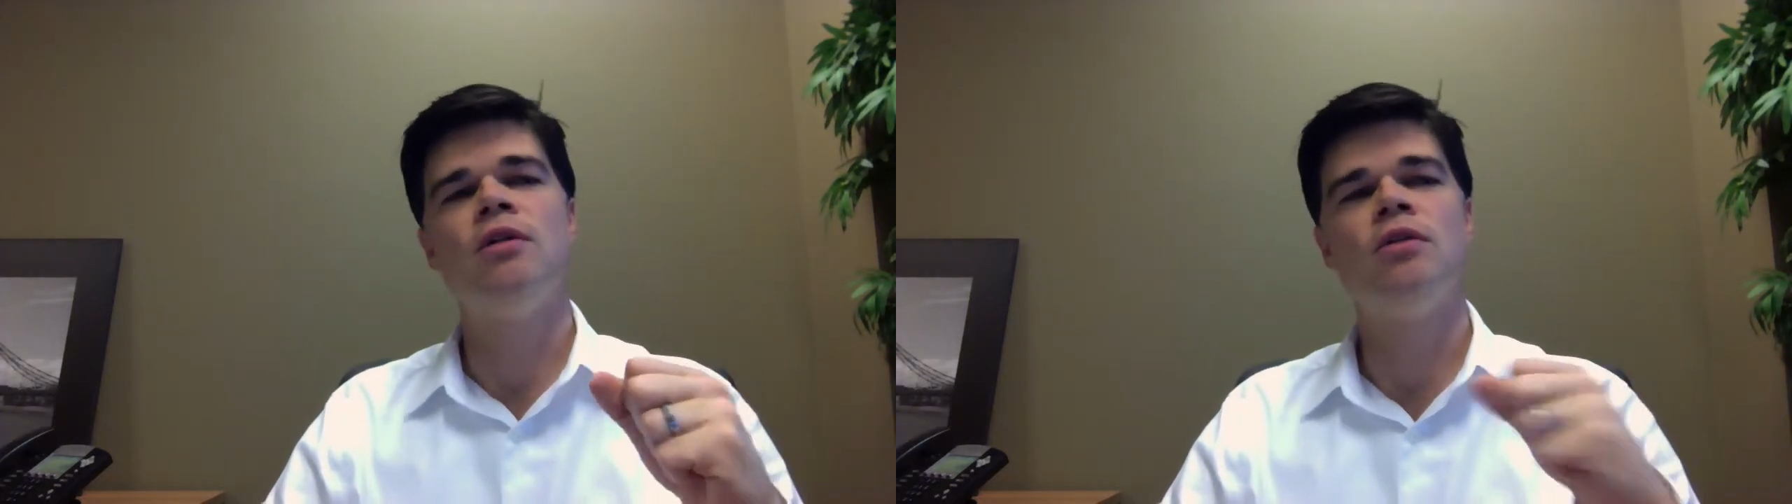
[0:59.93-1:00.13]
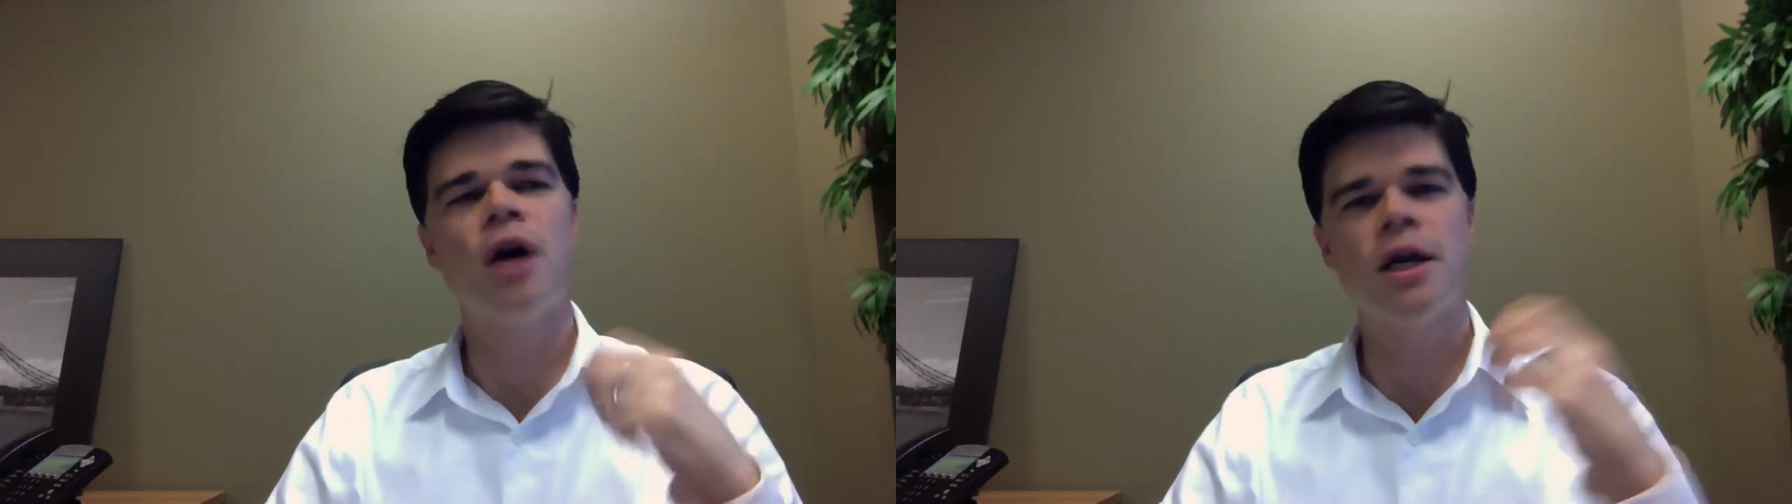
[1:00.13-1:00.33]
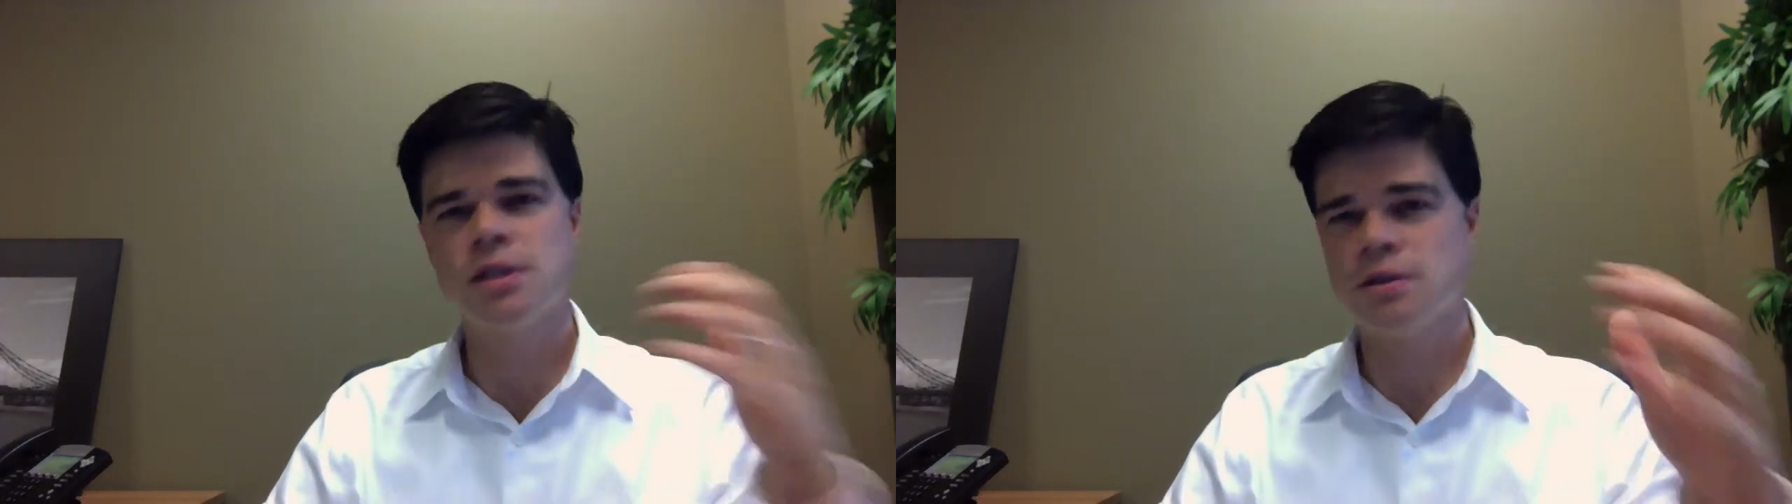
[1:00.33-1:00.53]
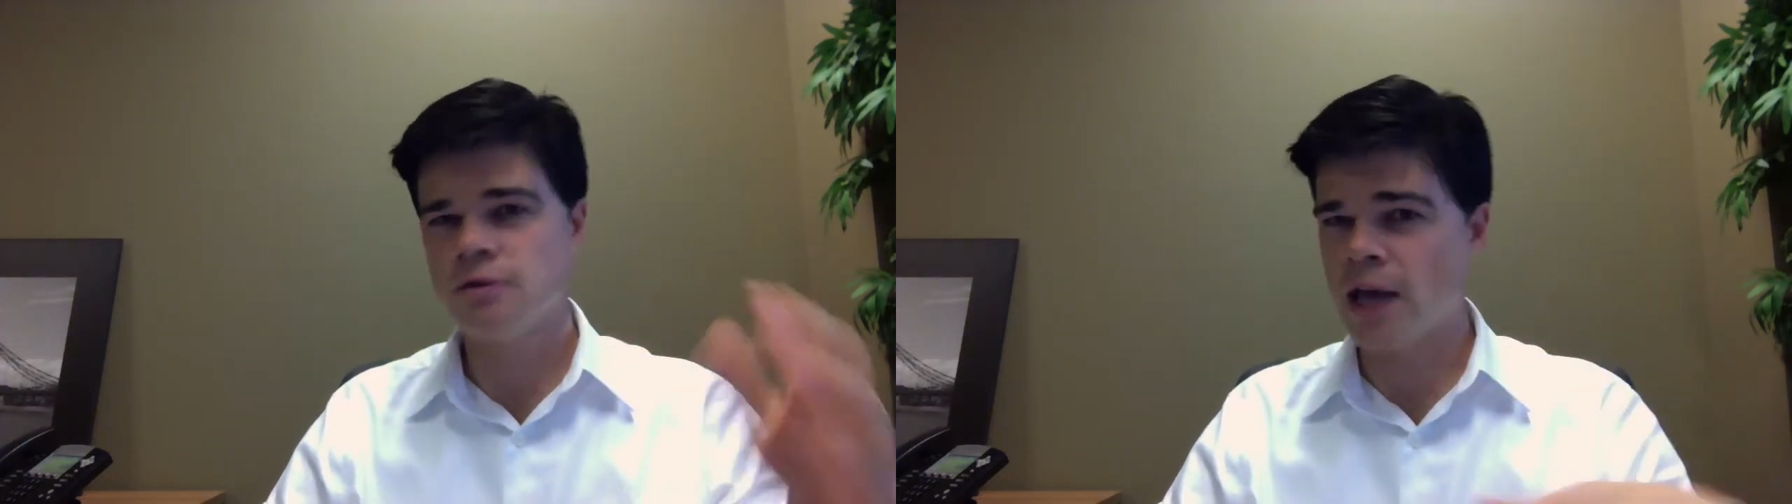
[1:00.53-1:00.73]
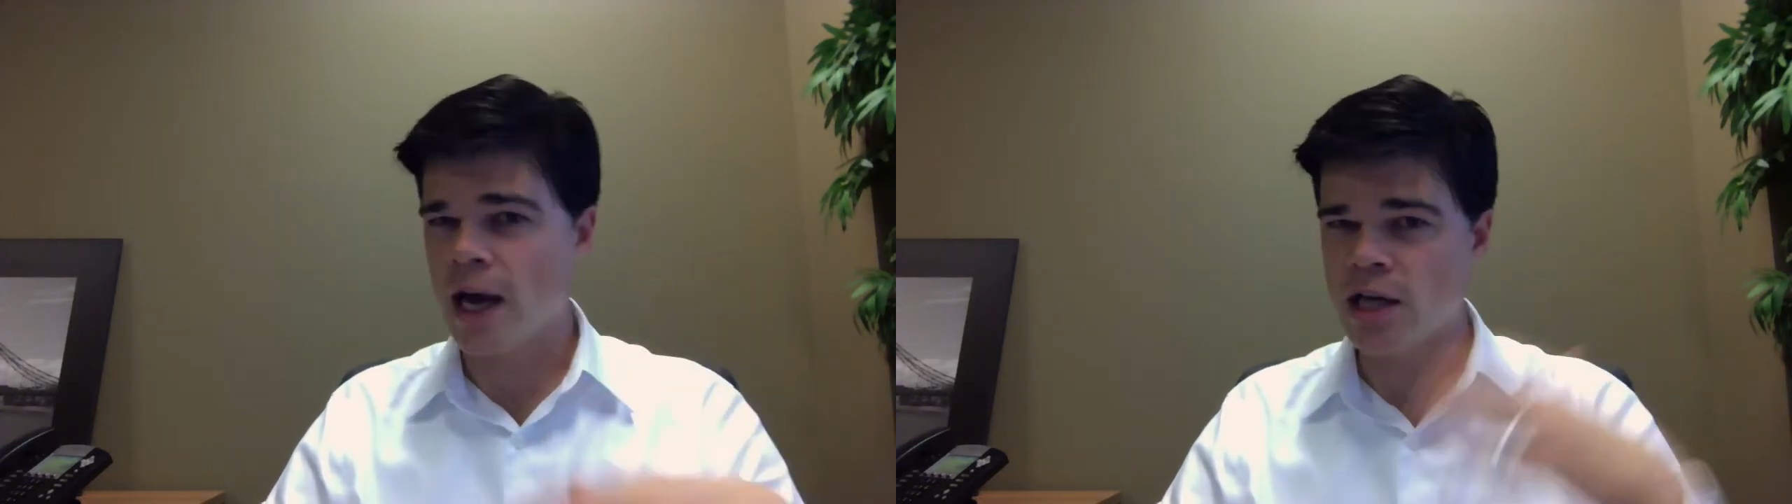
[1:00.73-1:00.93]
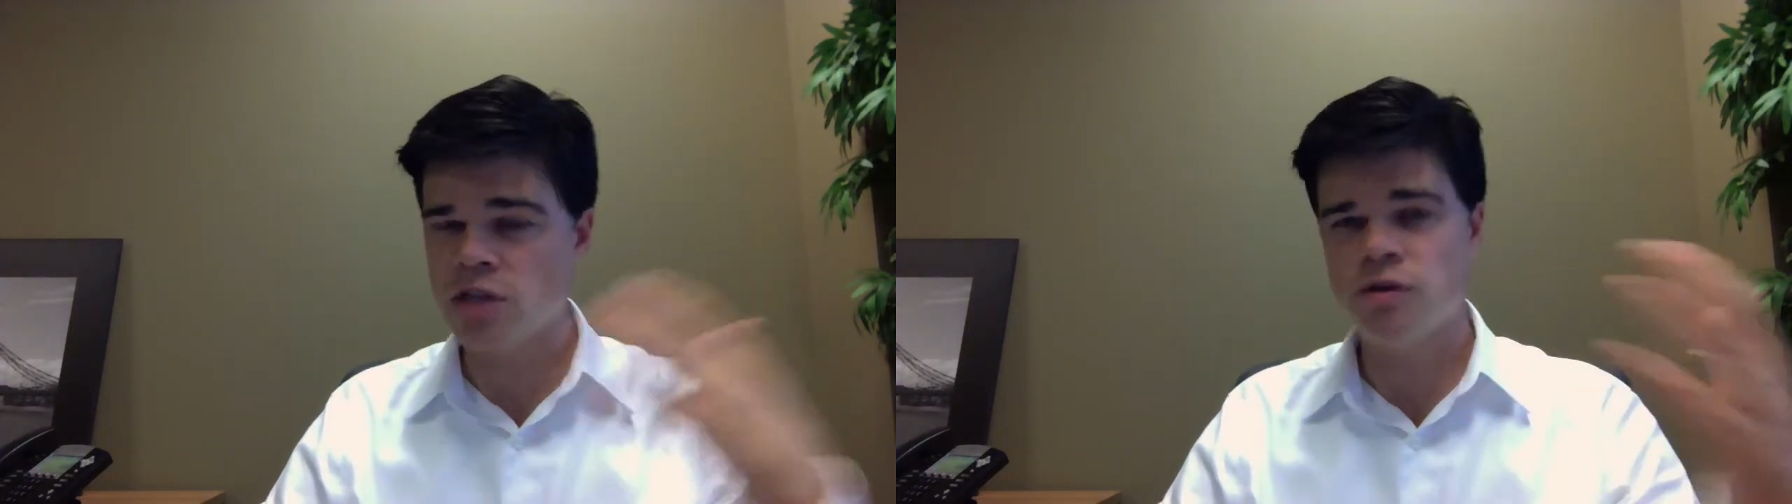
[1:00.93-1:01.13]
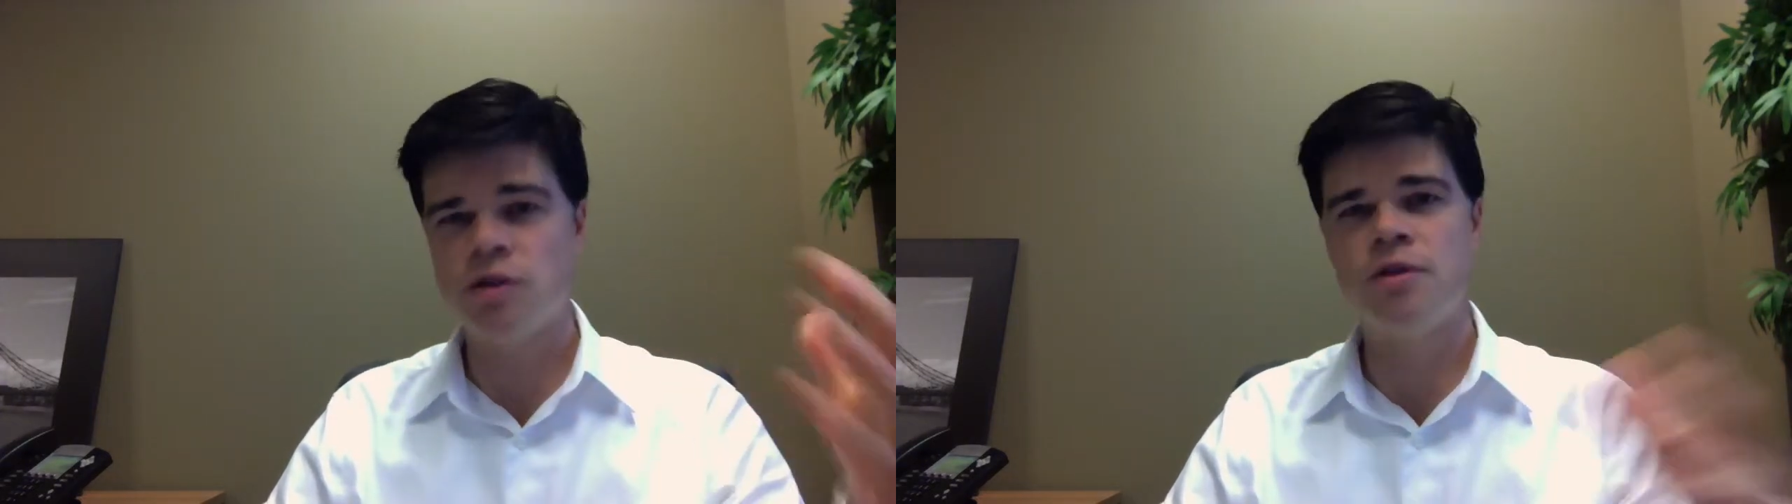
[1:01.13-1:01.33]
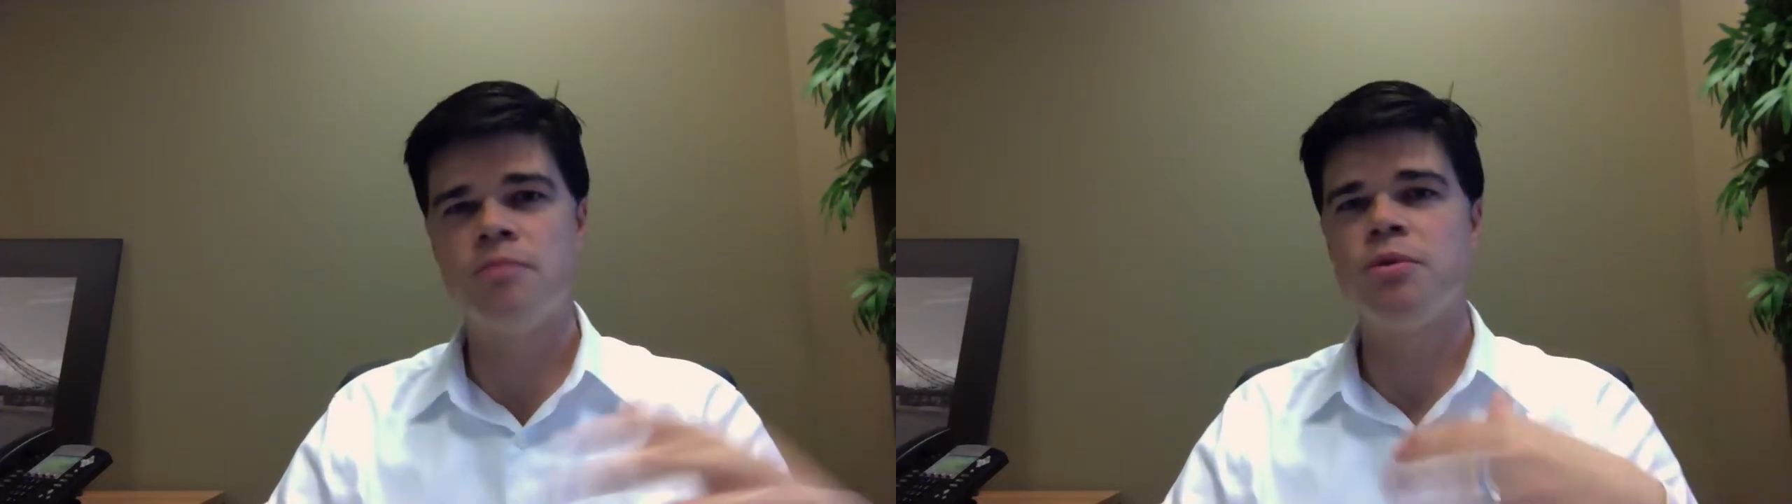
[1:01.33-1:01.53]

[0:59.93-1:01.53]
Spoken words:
lots of cash flow that